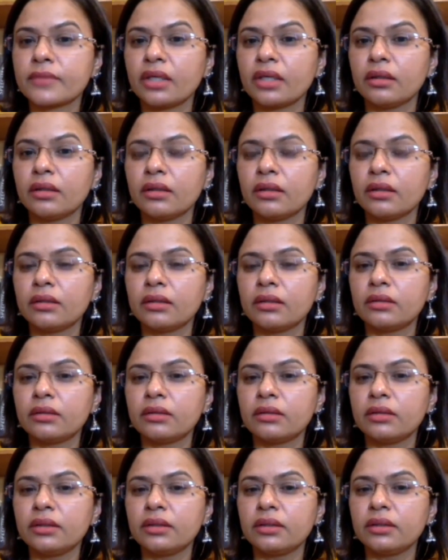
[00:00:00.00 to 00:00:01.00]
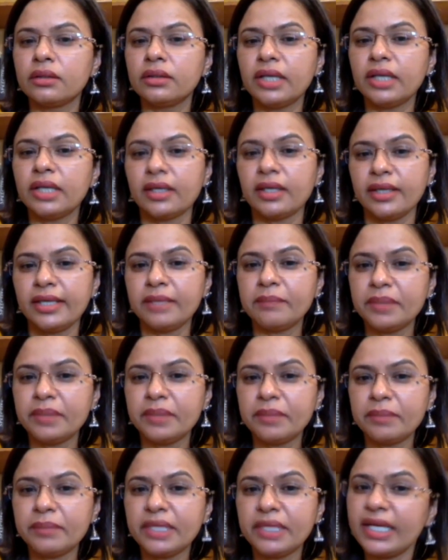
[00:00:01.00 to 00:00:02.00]
Yeah, an
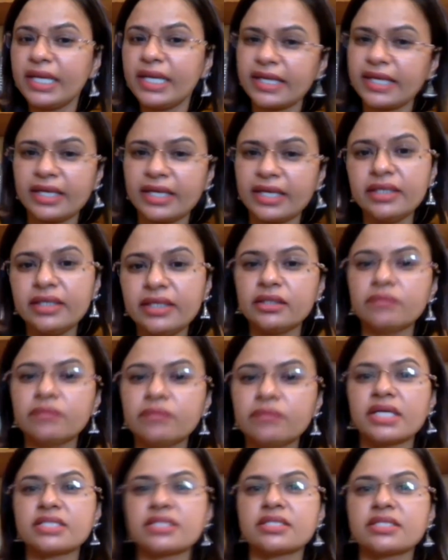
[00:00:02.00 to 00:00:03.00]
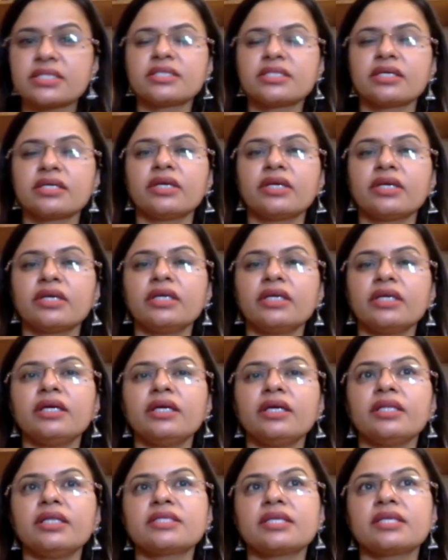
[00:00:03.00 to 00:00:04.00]
MPP, like any other master's degree,
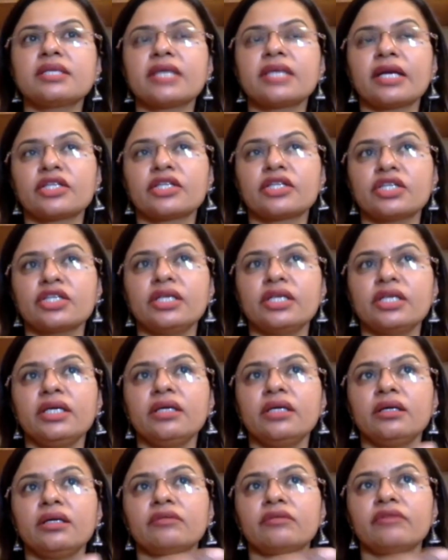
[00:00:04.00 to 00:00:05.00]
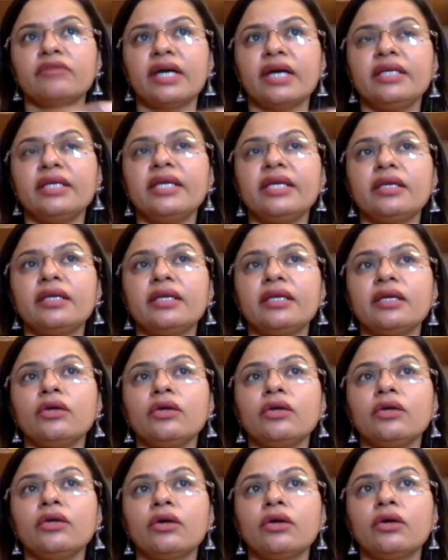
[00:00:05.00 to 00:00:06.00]
it's actually
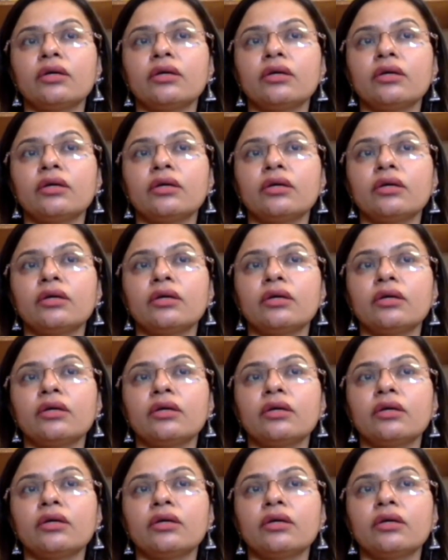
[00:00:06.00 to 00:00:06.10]
validating your,